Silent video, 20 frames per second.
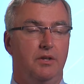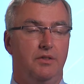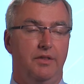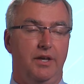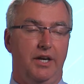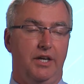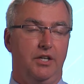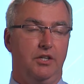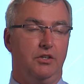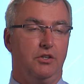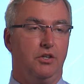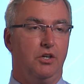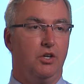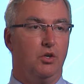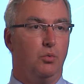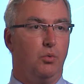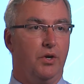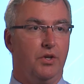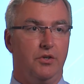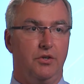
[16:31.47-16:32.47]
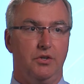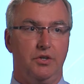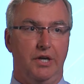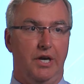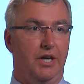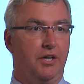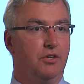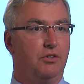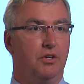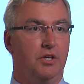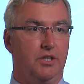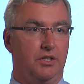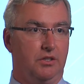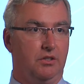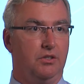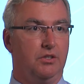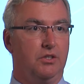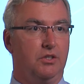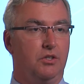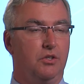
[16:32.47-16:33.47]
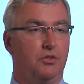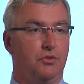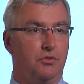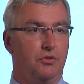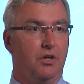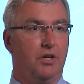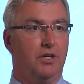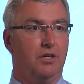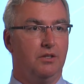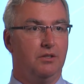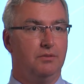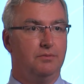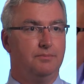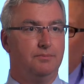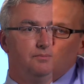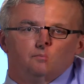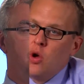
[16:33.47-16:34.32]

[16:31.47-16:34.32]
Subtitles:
that can occur whether or not you're on a clinical trial.